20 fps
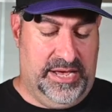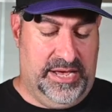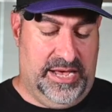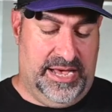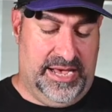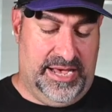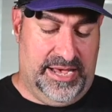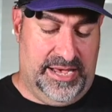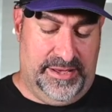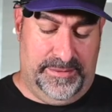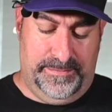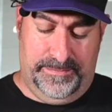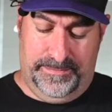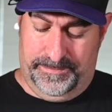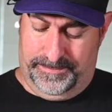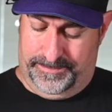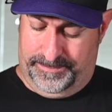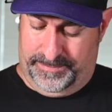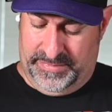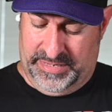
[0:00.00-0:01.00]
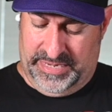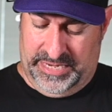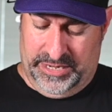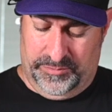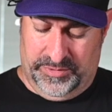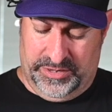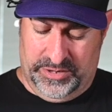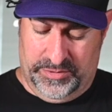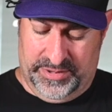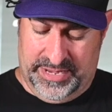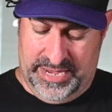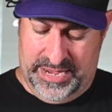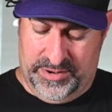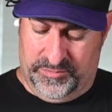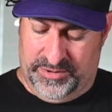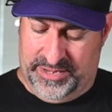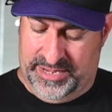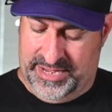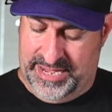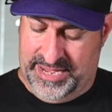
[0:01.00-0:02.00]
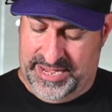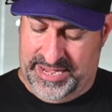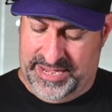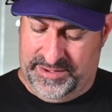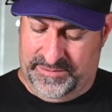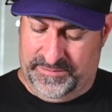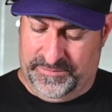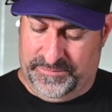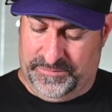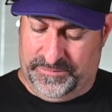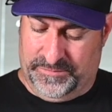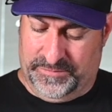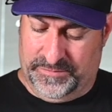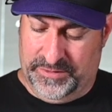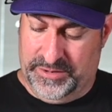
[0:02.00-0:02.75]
Um, here we go again. We have